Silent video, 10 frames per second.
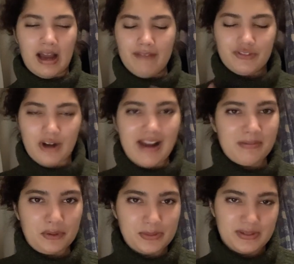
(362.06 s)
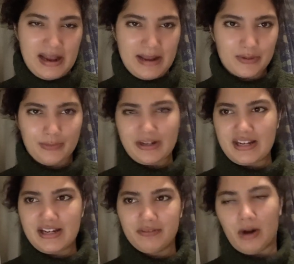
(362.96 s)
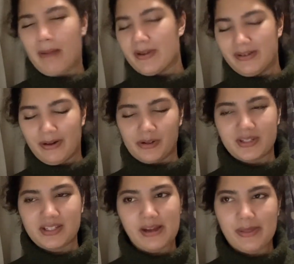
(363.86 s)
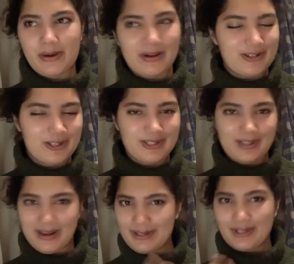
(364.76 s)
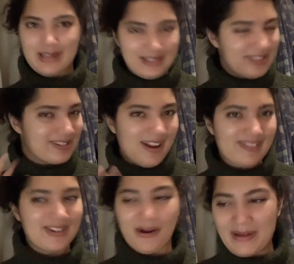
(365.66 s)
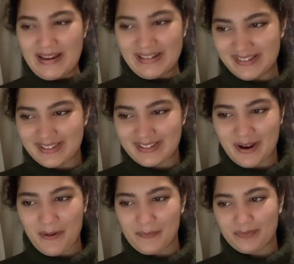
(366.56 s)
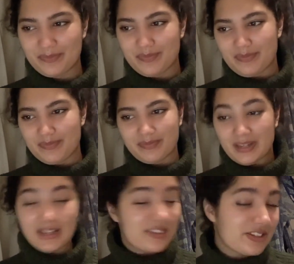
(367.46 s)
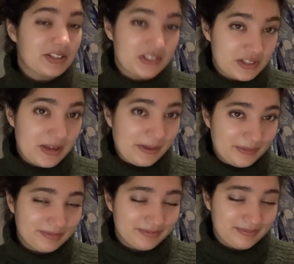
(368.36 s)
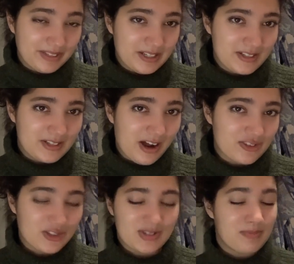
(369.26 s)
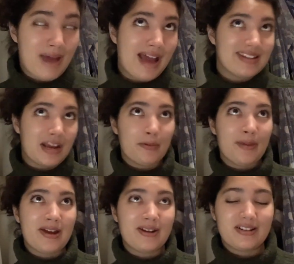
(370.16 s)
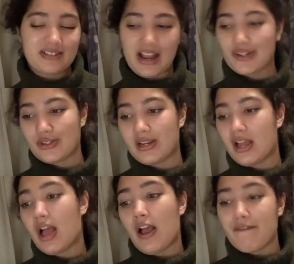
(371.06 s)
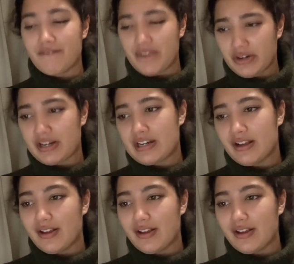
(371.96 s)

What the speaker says: I've tried it multiple times when we're eating ramen all together, and it's just like it does not go in. So it is still a skill. It is not just a bad table manner. It's actually very